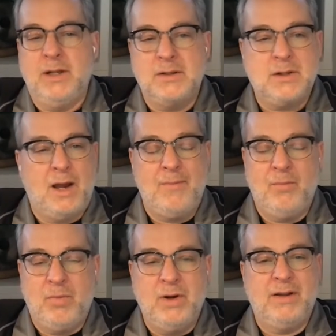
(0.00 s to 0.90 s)
And so
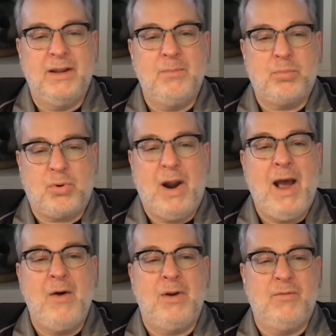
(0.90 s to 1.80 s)
I'm really
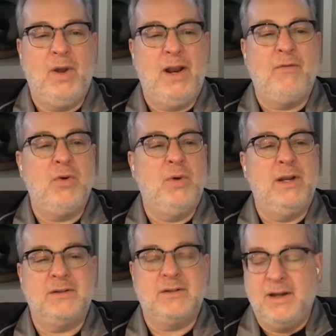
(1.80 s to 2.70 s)
proud of what everyone
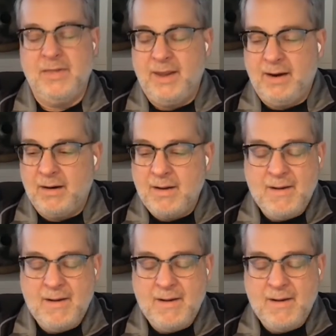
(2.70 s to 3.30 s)
has done there.